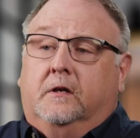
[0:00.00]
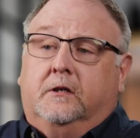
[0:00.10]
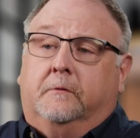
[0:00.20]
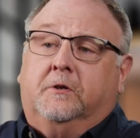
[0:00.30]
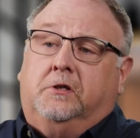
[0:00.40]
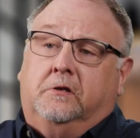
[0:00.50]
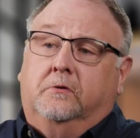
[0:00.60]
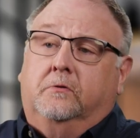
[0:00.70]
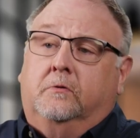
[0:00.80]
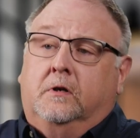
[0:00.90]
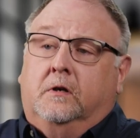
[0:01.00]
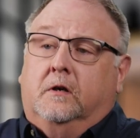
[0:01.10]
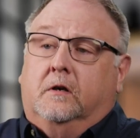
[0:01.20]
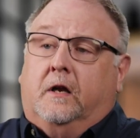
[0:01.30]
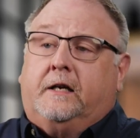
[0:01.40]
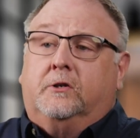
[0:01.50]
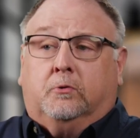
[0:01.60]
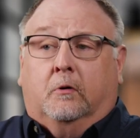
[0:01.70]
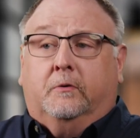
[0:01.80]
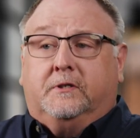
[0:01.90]
Number 2, lot
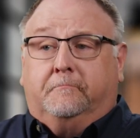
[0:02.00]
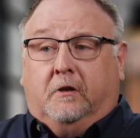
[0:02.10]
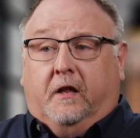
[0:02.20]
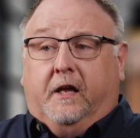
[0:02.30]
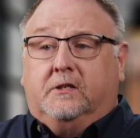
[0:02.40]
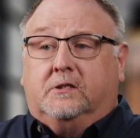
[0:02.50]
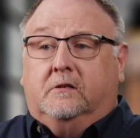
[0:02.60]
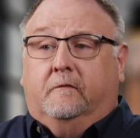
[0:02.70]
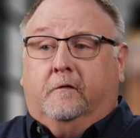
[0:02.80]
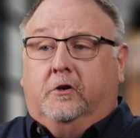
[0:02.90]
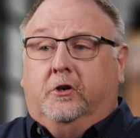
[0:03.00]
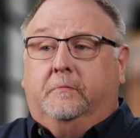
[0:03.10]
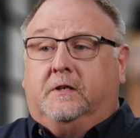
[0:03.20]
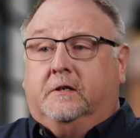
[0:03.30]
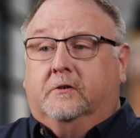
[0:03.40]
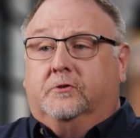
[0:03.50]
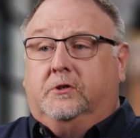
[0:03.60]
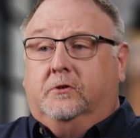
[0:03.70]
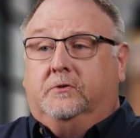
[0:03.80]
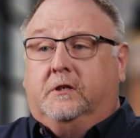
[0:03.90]
control was in place for the new materials
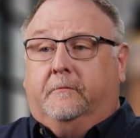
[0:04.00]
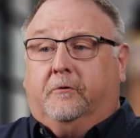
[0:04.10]
used in the